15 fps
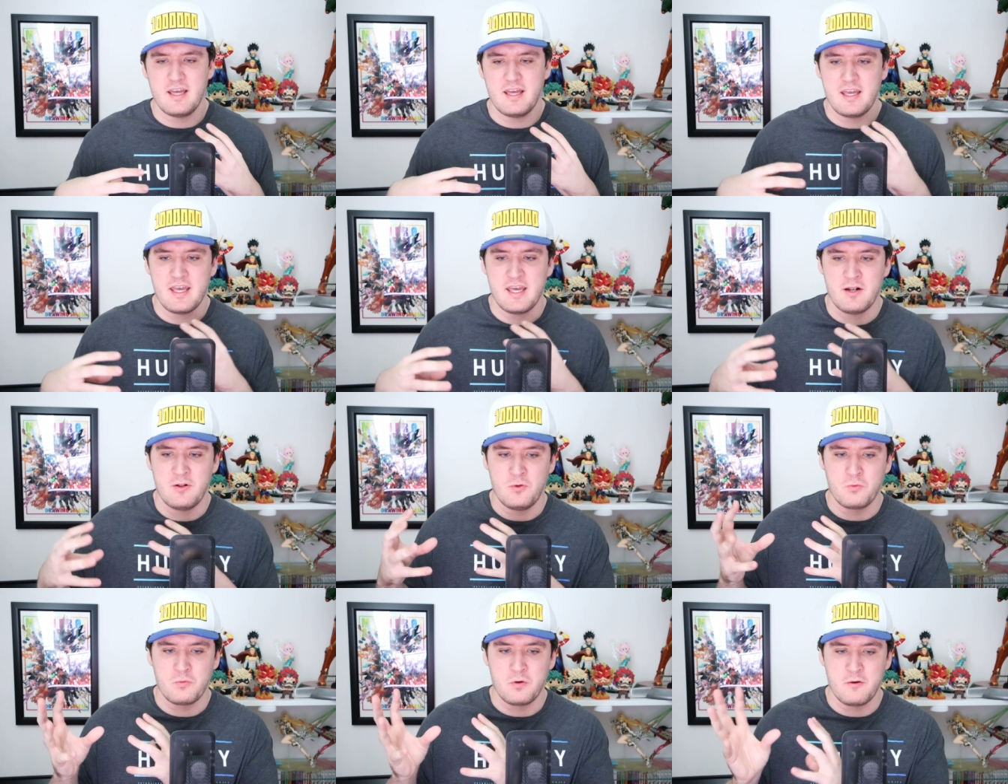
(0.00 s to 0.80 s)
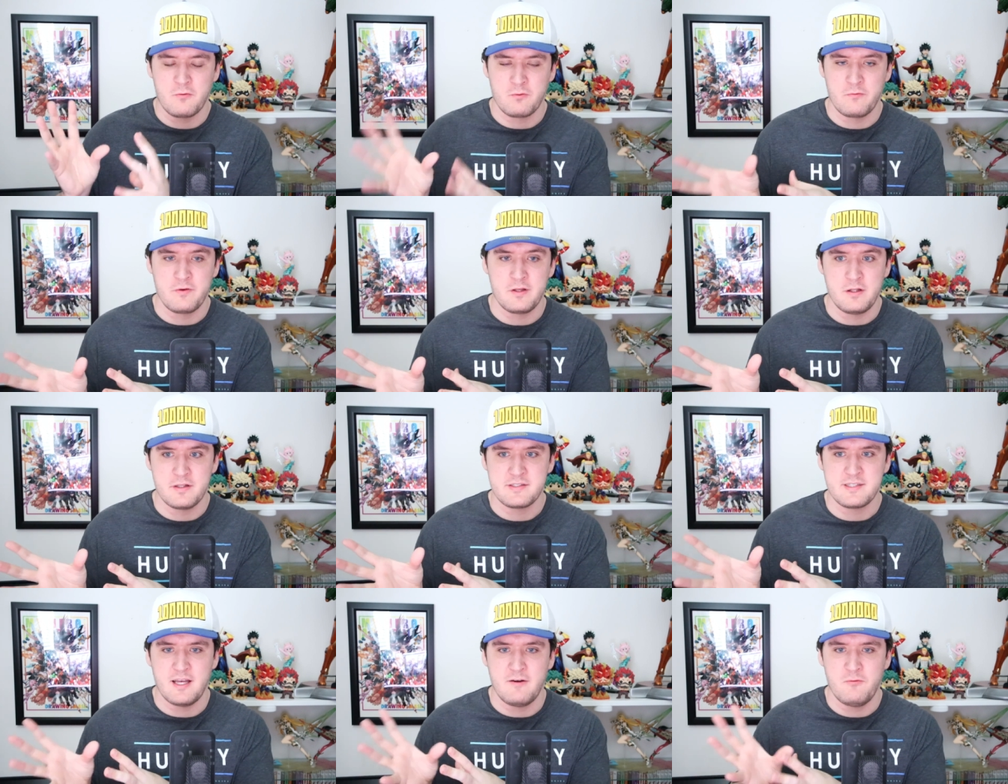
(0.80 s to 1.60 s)
it'll reveal
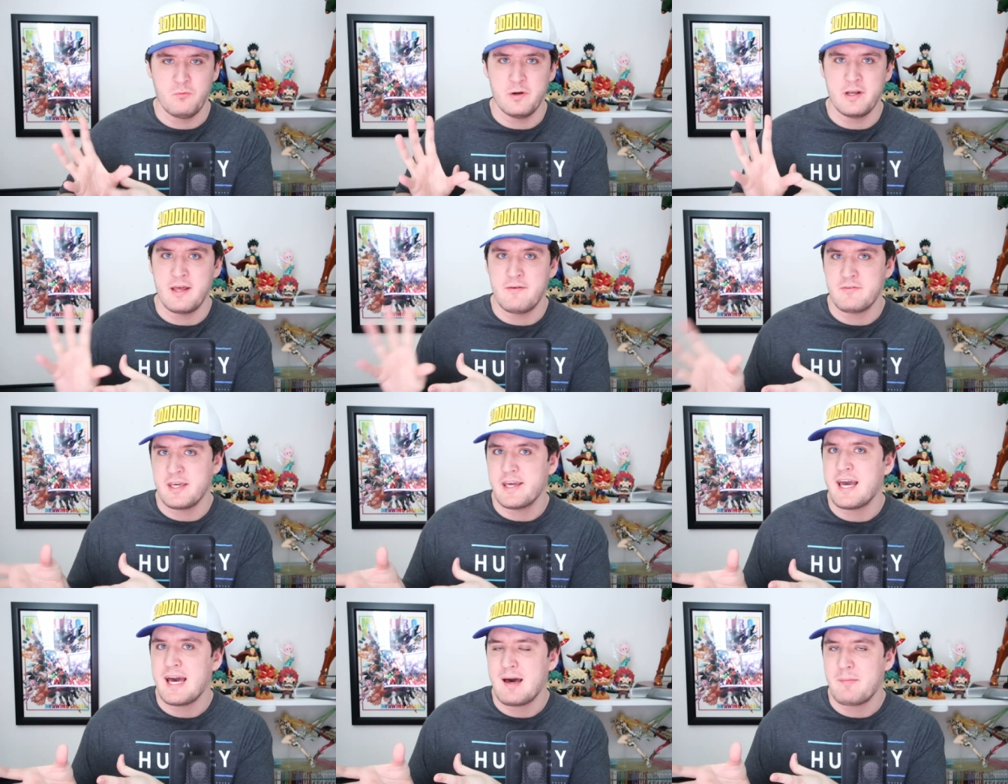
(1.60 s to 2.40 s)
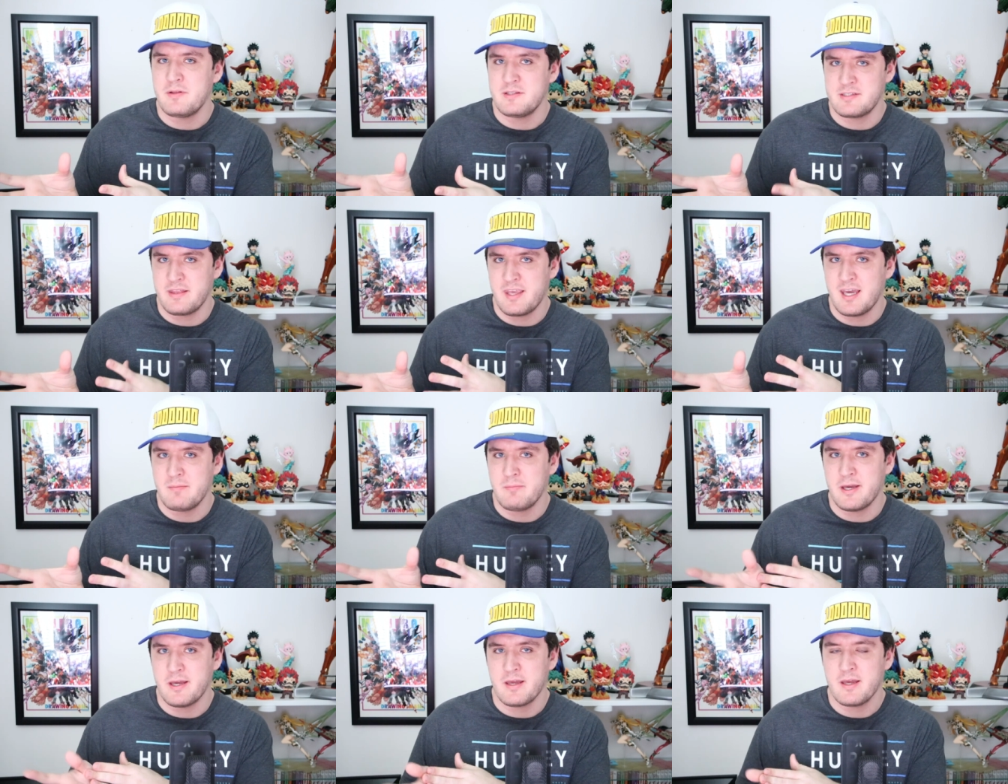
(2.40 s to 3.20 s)
itself when MVA happens in the
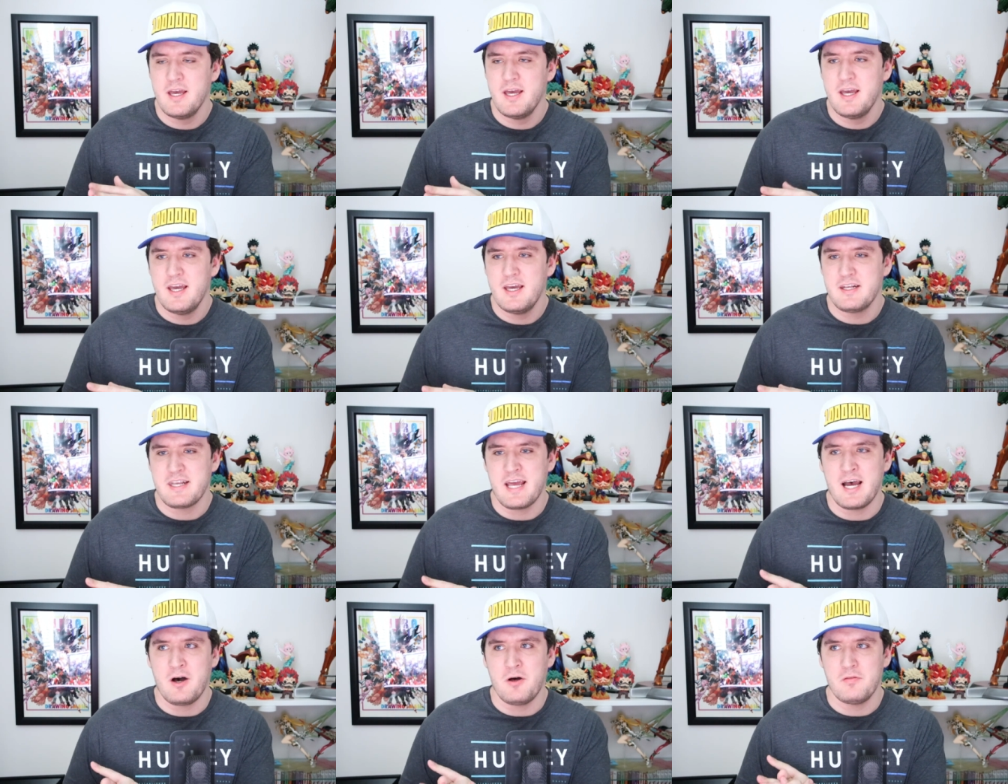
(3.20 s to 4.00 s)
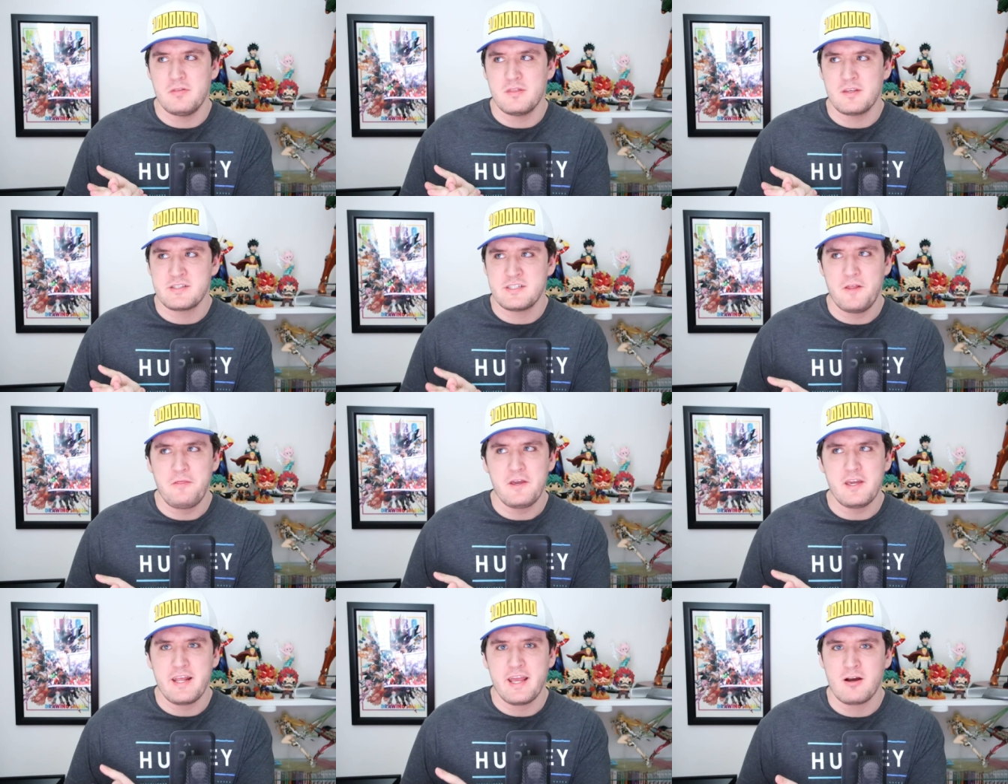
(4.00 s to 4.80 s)
anime. Now, there's nothing
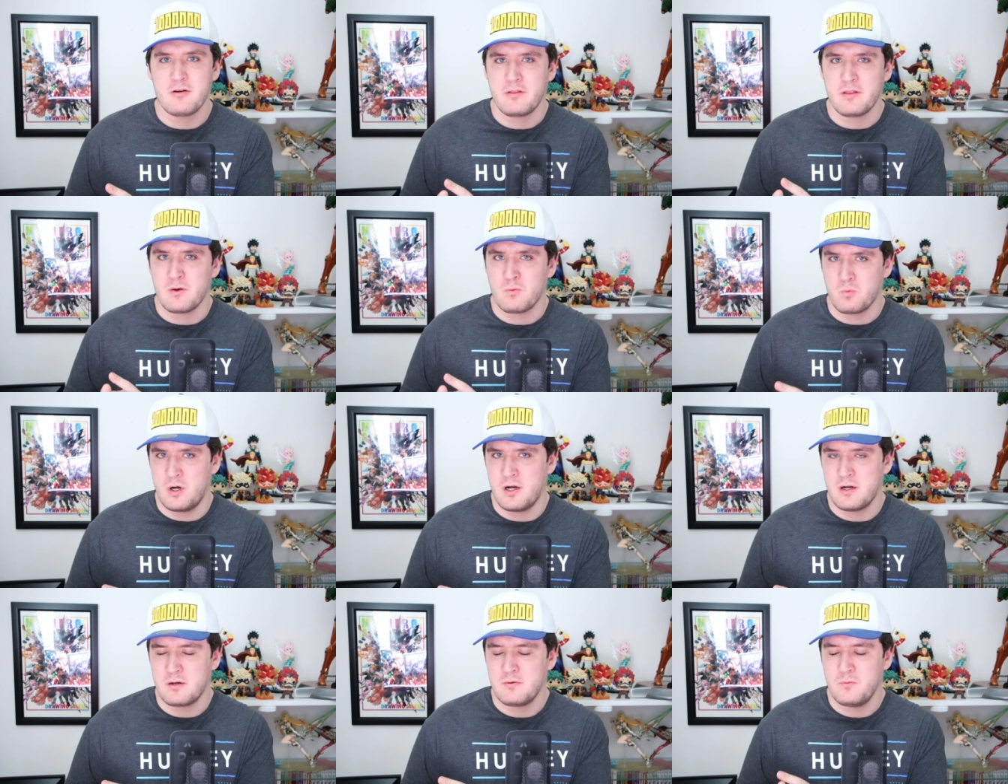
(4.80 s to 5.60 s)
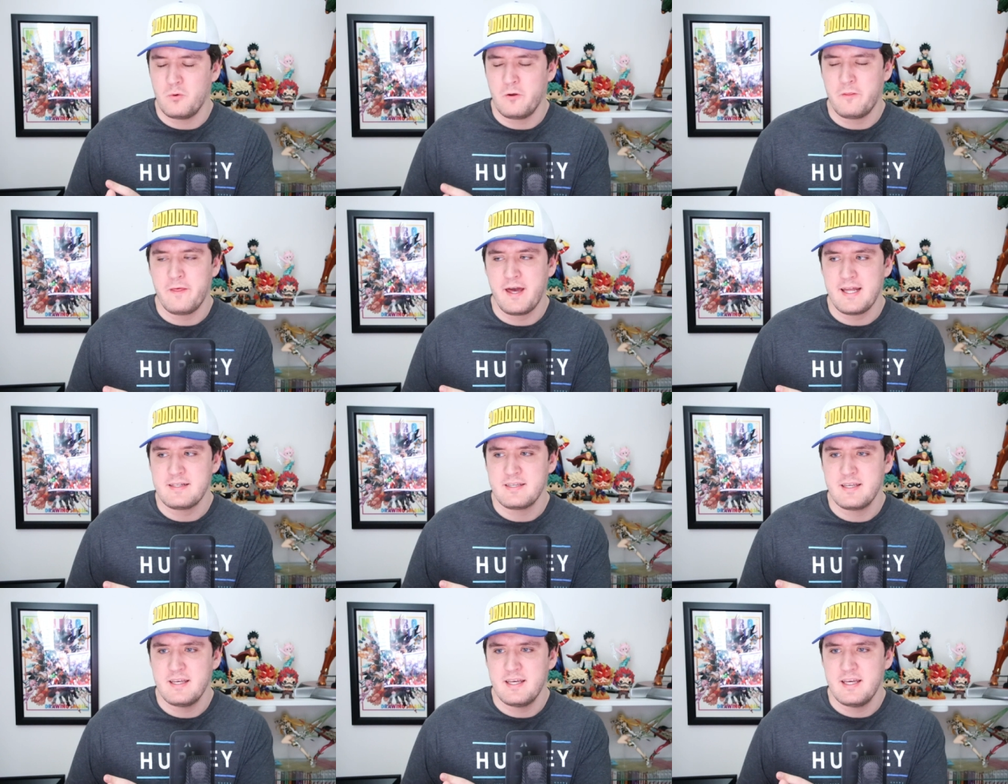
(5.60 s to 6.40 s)
inherently wrong with that.